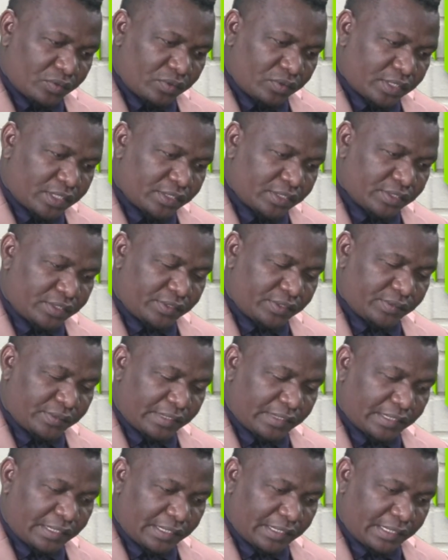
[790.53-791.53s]
into,
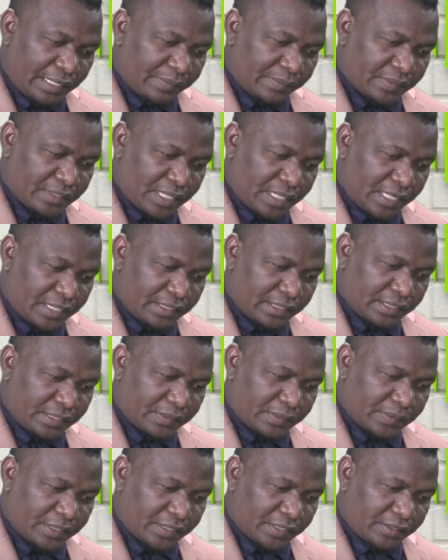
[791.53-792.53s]
and I'm saying this
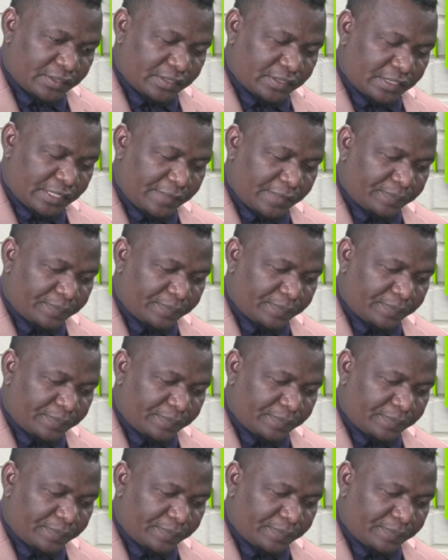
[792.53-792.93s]
because